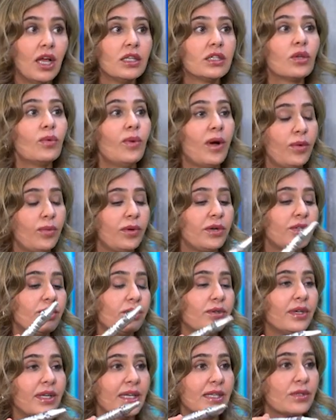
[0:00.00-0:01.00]
So what we're
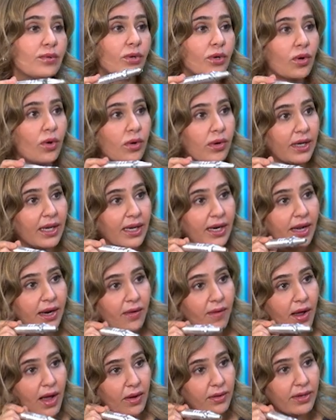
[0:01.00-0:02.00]
doing is we're going in
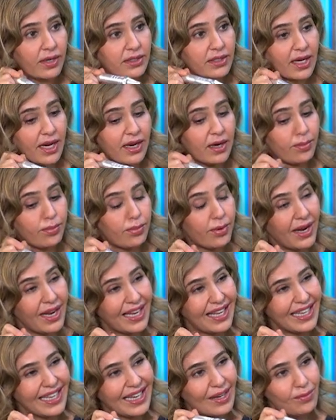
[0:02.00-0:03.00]
around and kind of
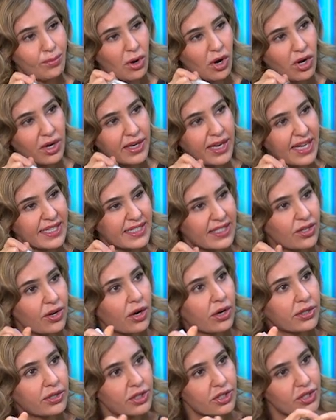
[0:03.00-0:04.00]
breaking apart that
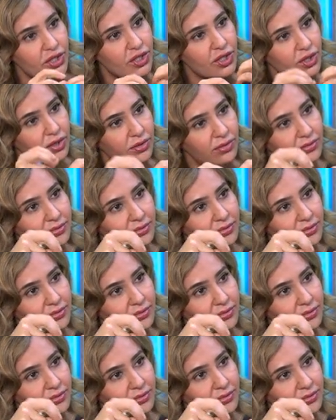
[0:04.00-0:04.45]
scar tissue.